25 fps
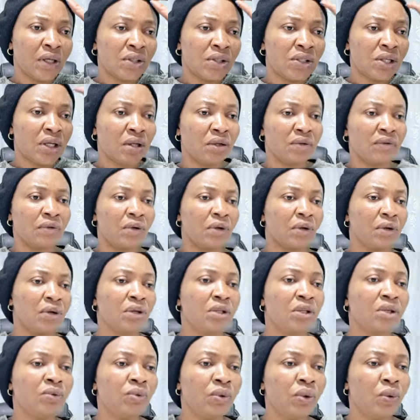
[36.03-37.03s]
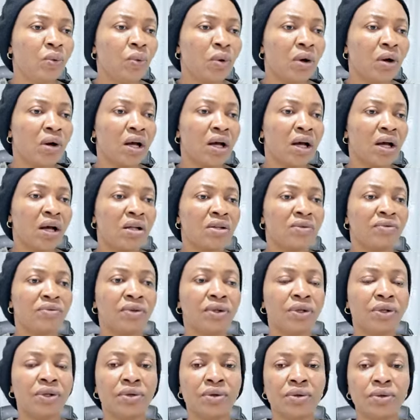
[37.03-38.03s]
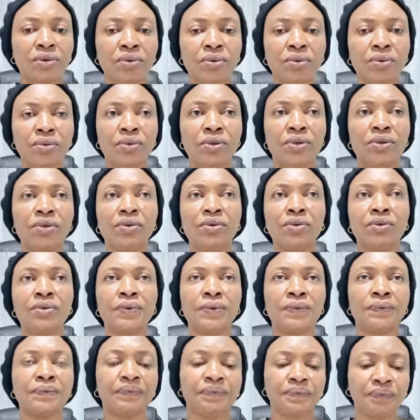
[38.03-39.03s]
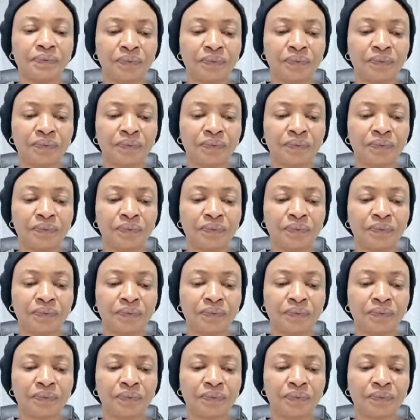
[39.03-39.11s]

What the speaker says: Child of God, it will work out for your good, you know.